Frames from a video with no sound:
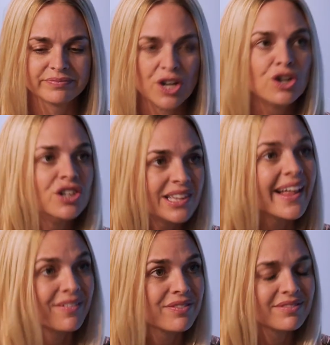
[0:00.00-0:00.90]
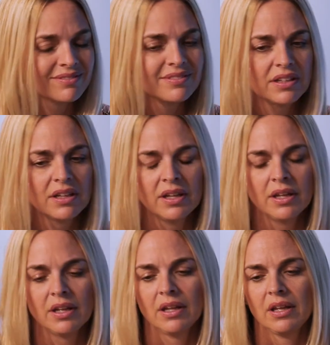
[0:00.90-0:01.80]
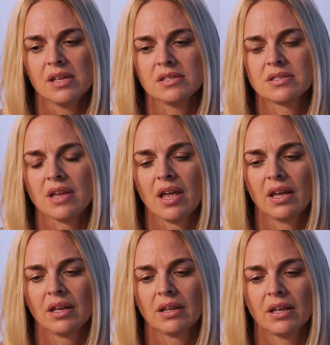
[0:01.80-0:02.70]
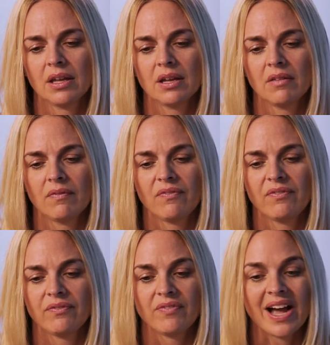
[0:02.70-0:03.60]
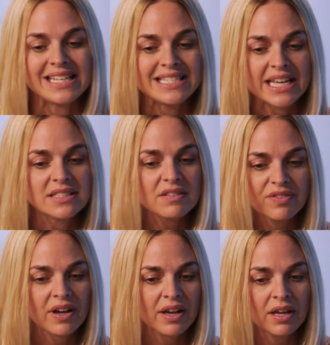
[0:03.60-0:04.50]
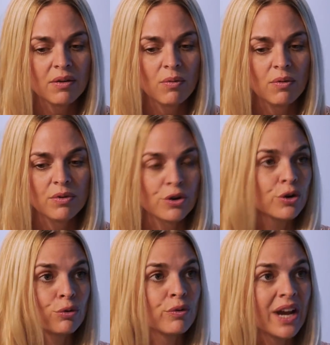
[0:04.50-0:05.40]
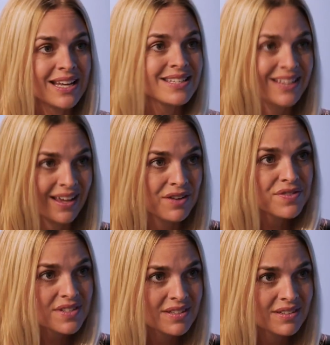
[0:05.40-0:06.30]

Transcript: a good life, is saying, identify your greatest gift